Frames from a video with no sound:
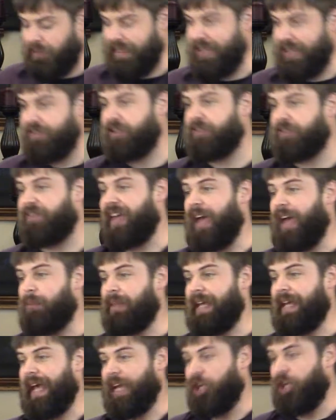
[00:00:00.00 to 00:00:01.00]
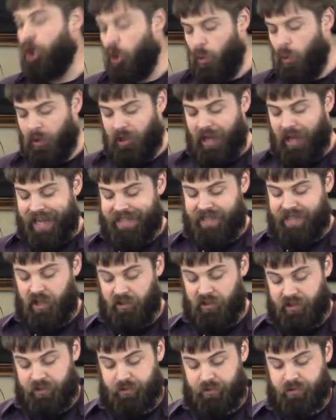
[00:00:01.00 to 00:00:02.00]
leave your family, and go where I
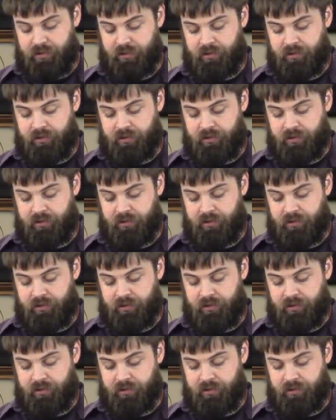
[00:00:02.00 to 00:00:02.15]
tell you.